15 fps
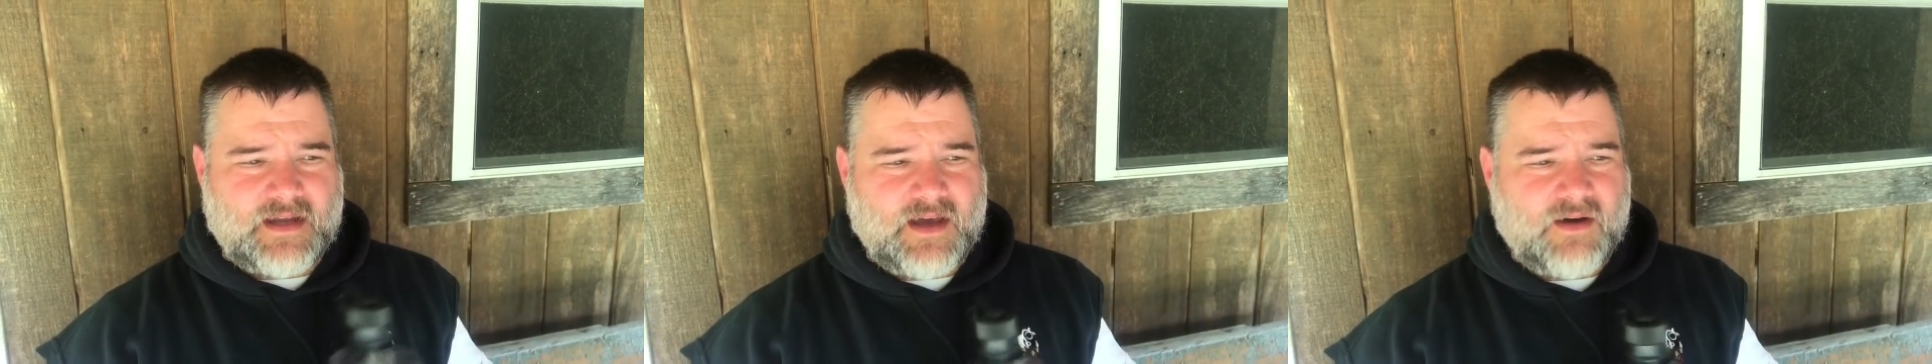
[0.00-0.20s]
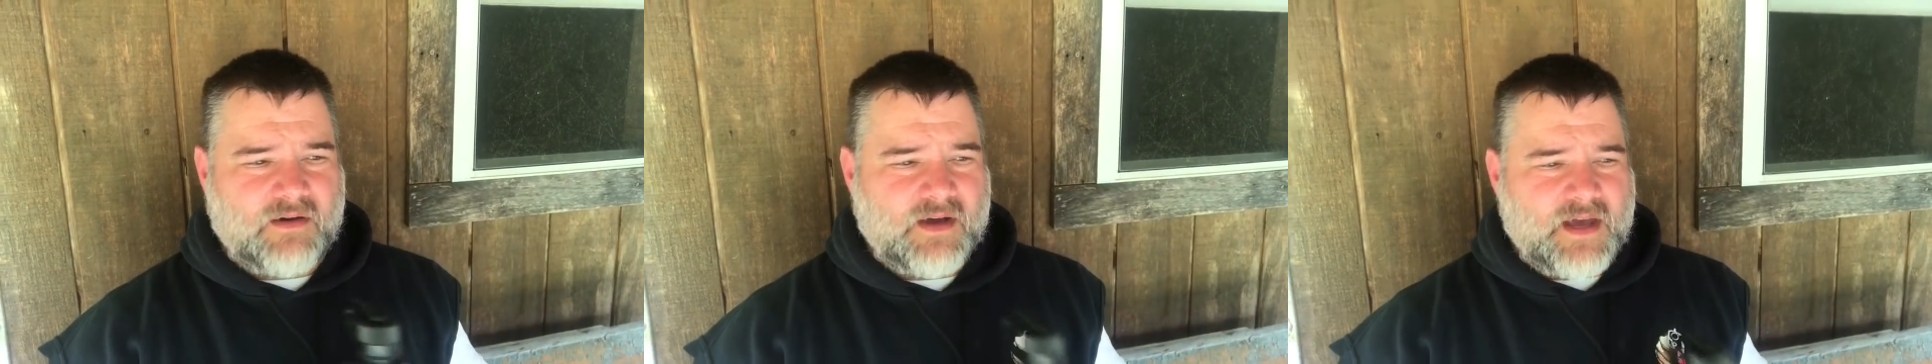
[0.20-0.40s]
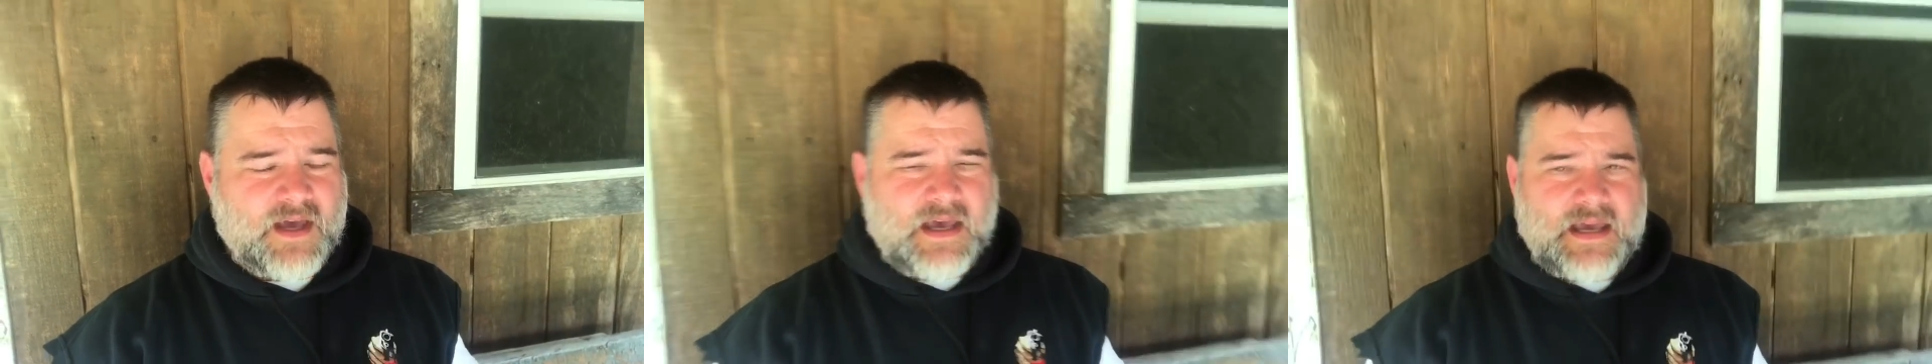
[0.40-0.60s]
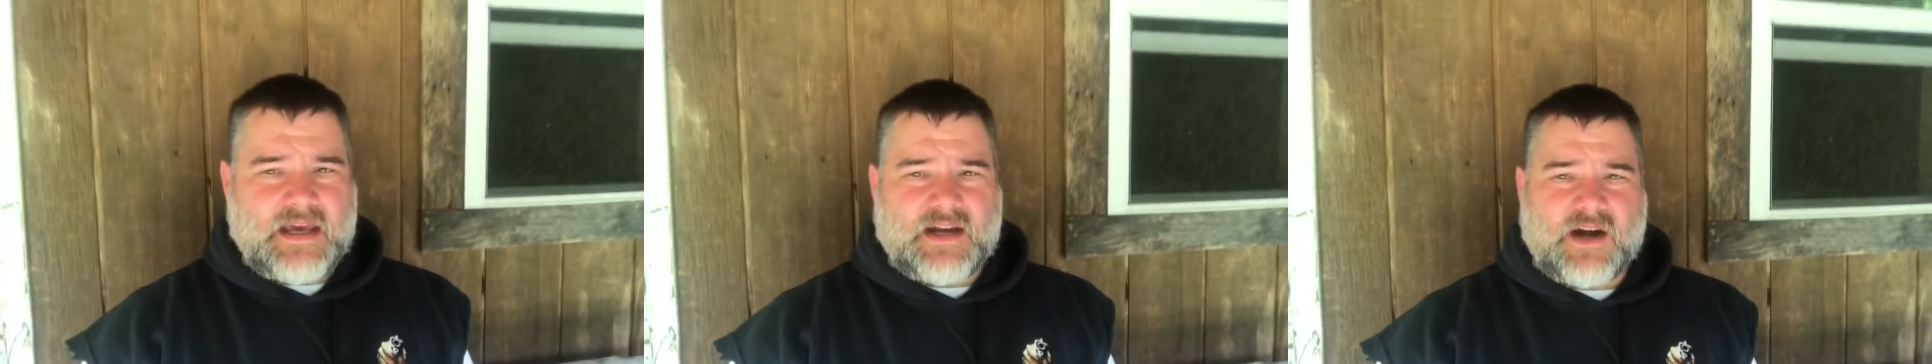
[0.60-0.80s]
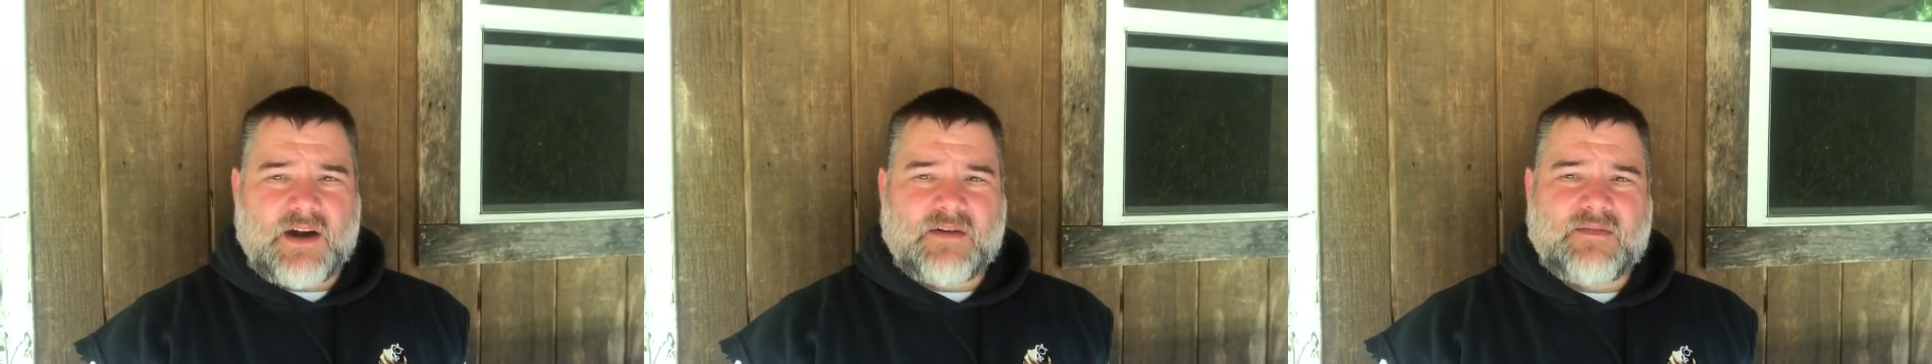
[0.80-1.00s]
Now,
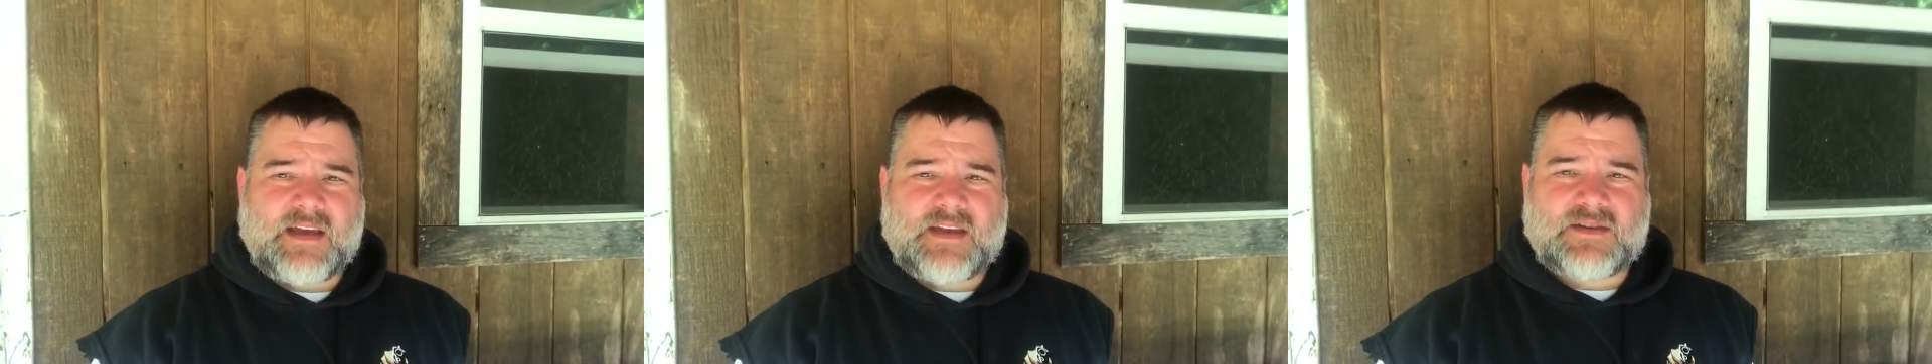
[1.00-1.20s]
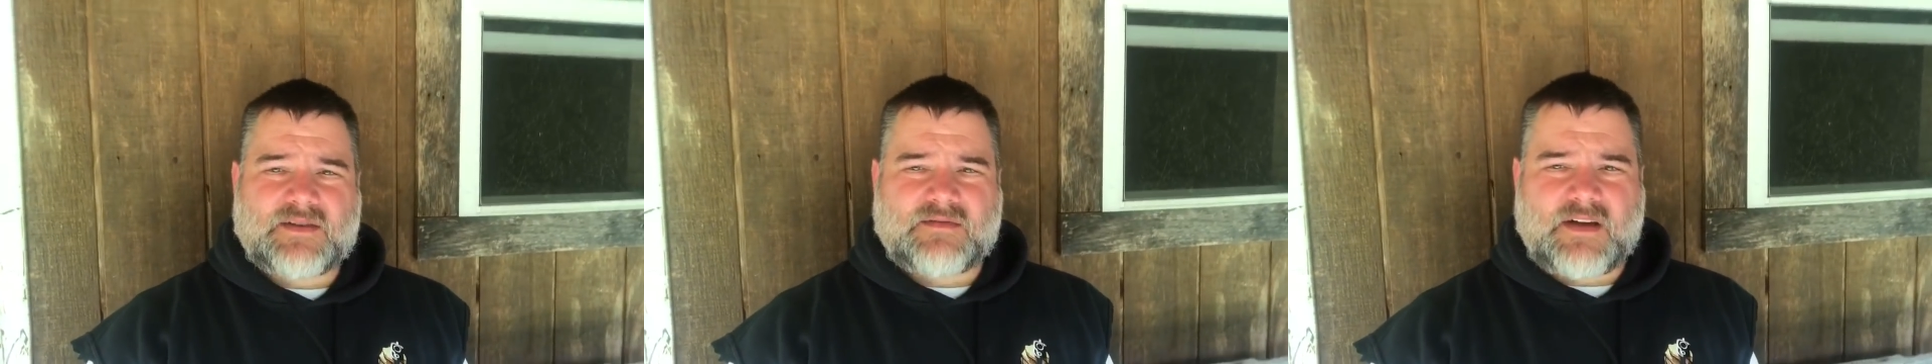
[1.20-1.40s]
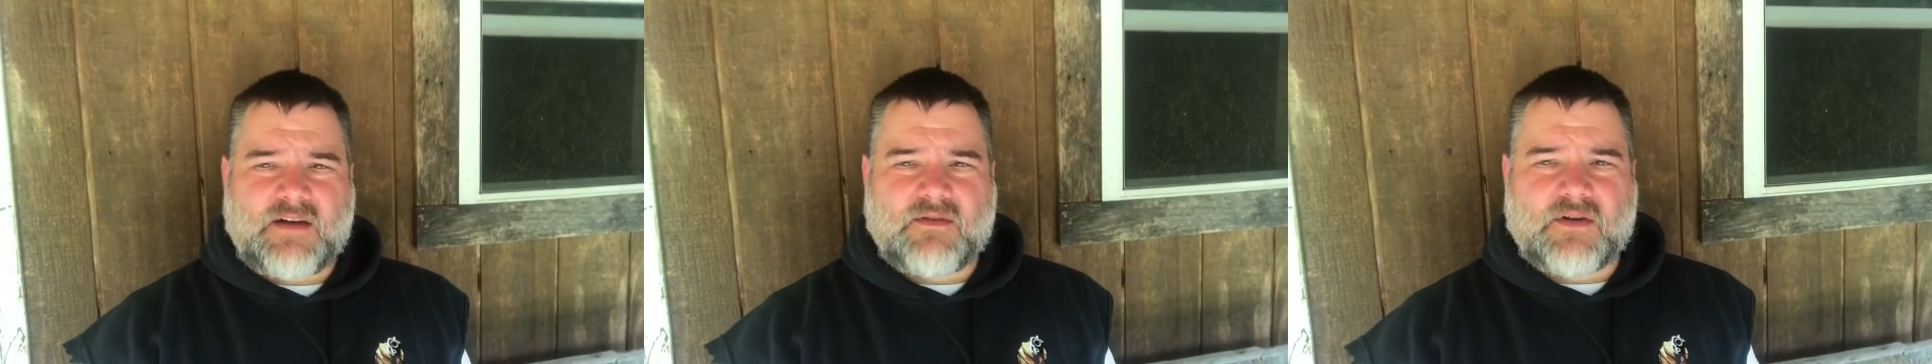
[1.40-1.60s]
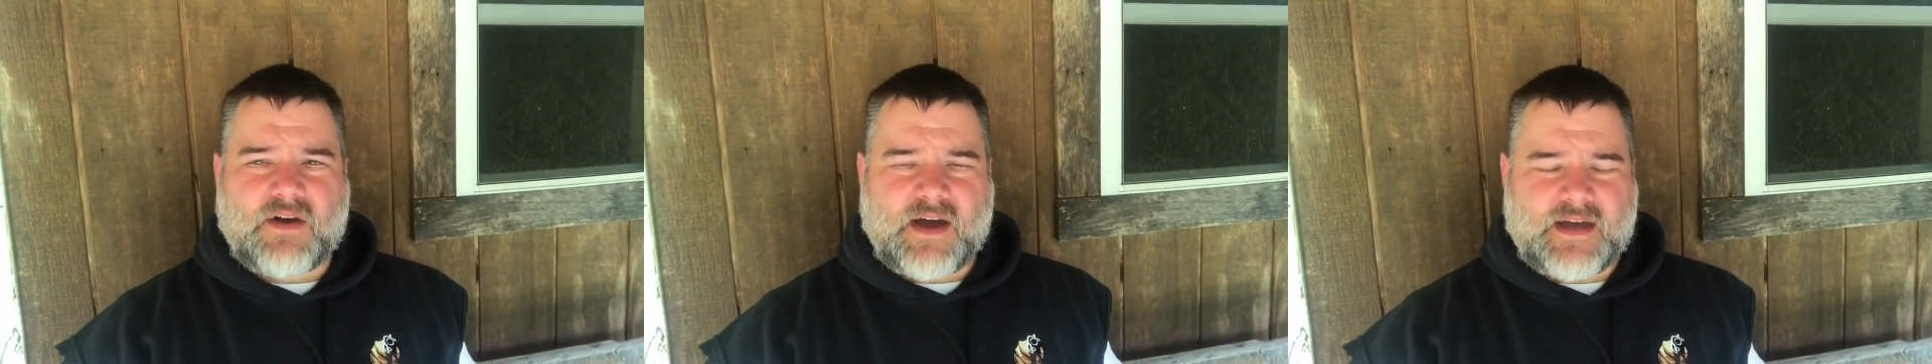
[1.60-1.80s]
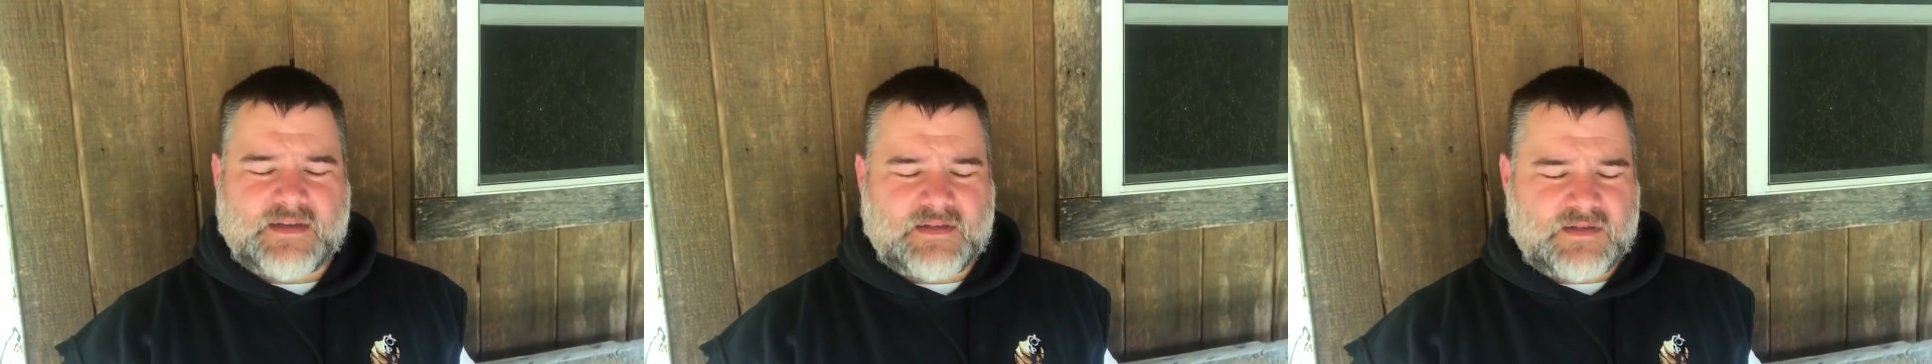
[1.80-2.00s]
in our advanced survival
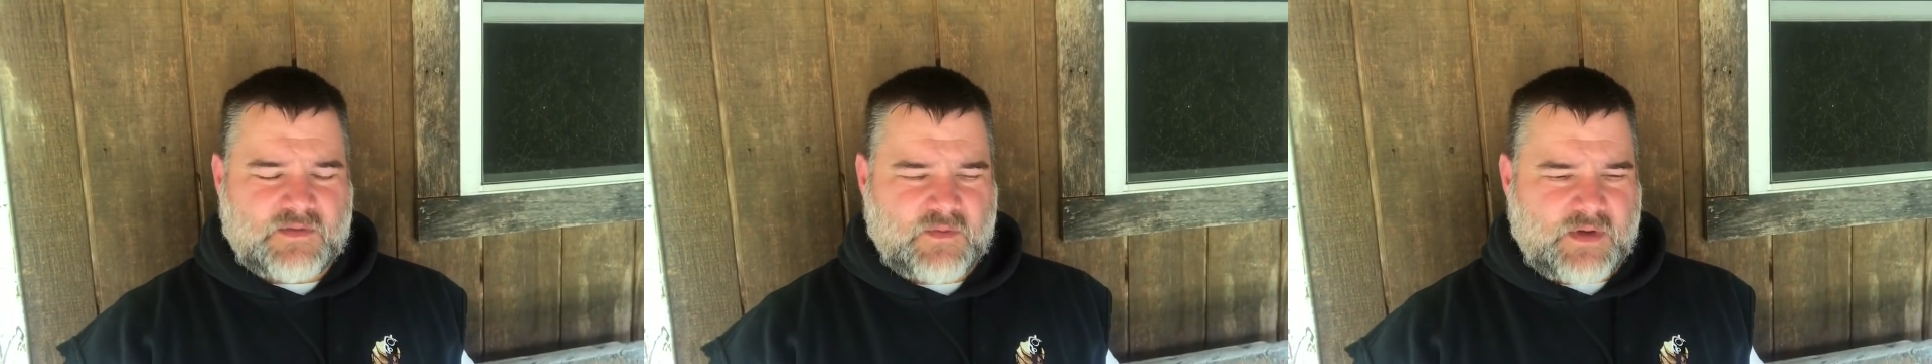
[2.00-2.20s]
classes,